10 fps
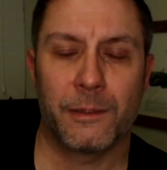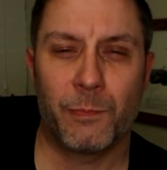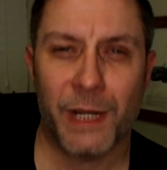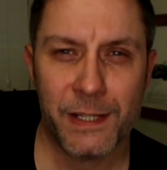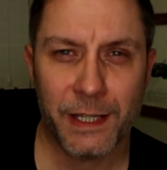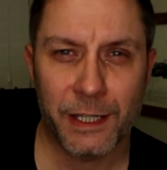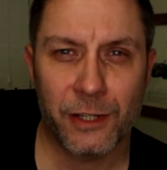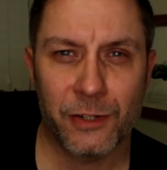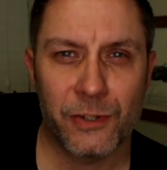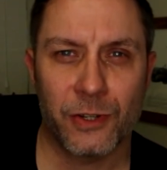The best thing
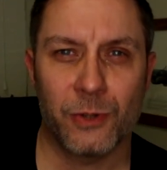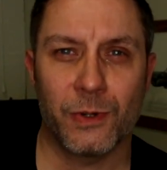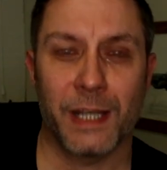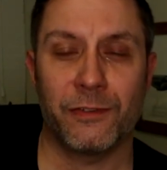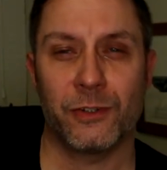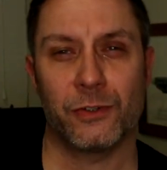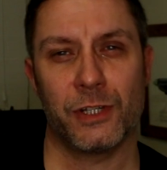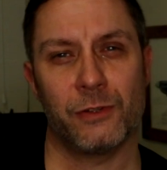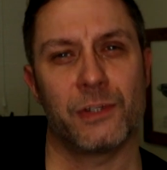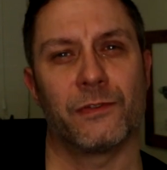you can do if you're
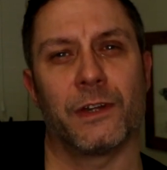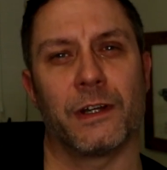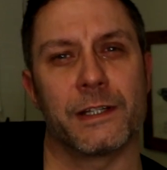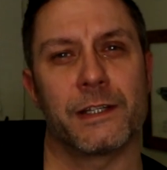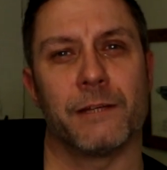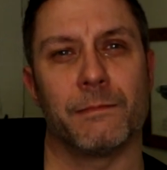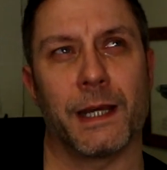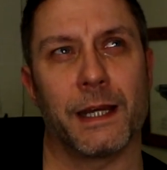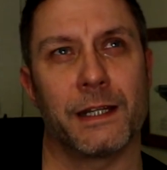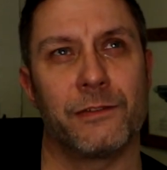new to flight sim,
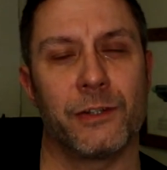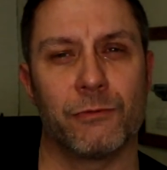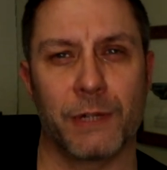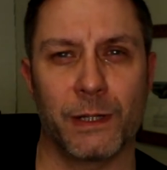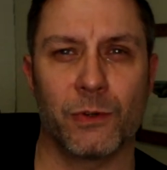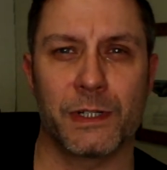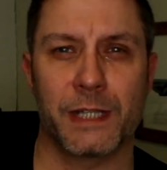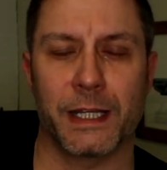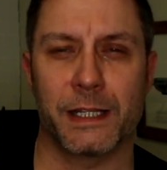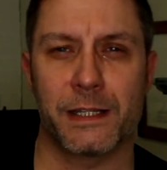and if you really want
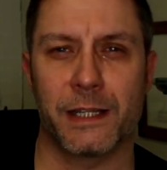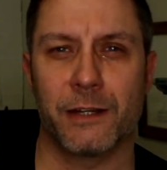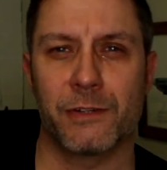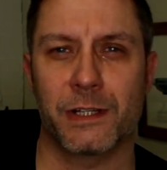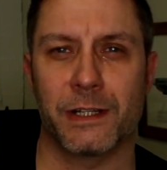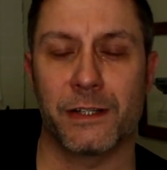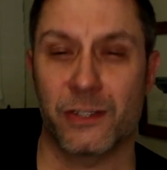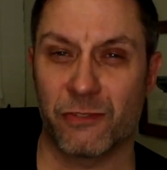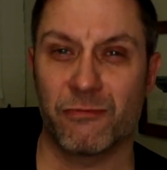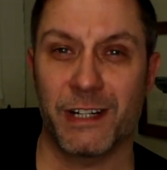to take it seriously,
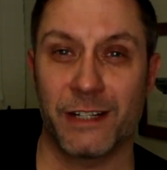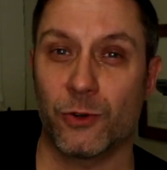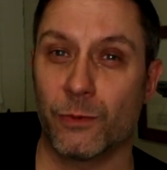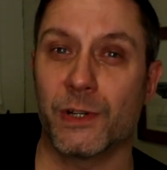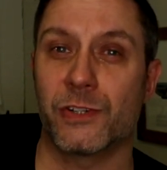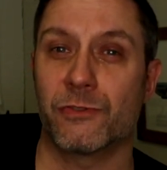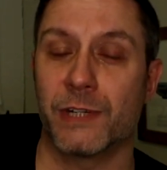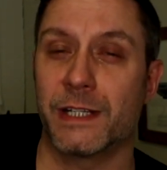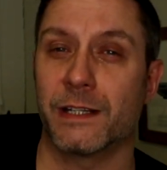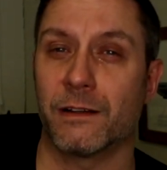is to really almost
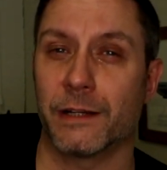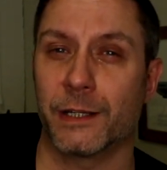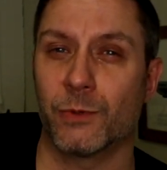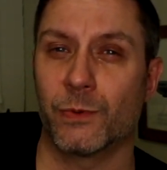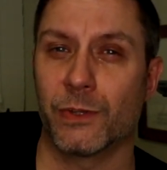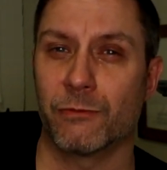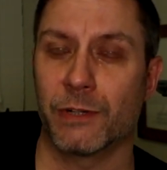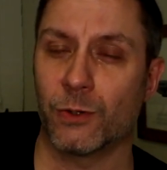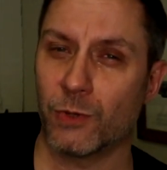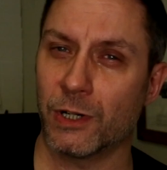treat it like you would with the
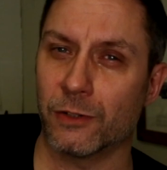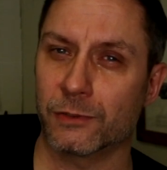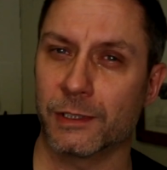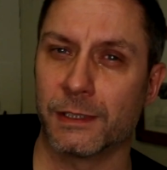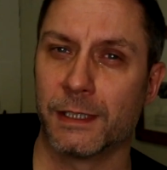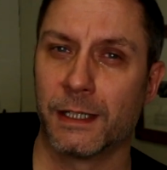real world.